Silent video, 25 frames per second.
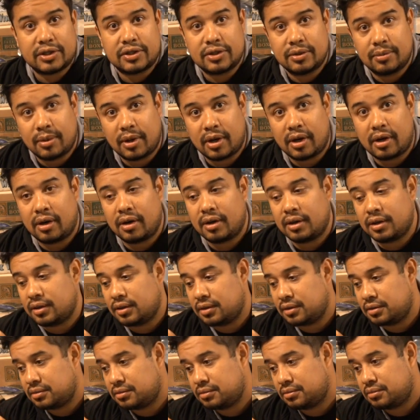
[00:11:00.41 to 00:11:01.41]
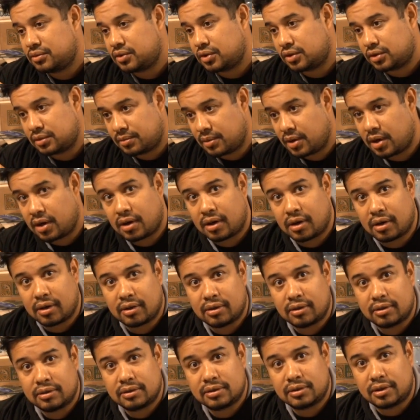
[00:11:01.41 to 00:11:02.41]
tomorrow. So tomorrow,
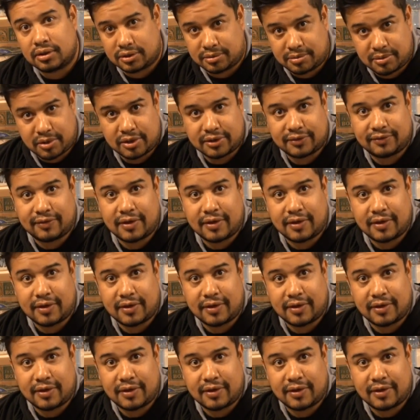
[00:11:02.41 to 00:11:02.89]
on tomorrow's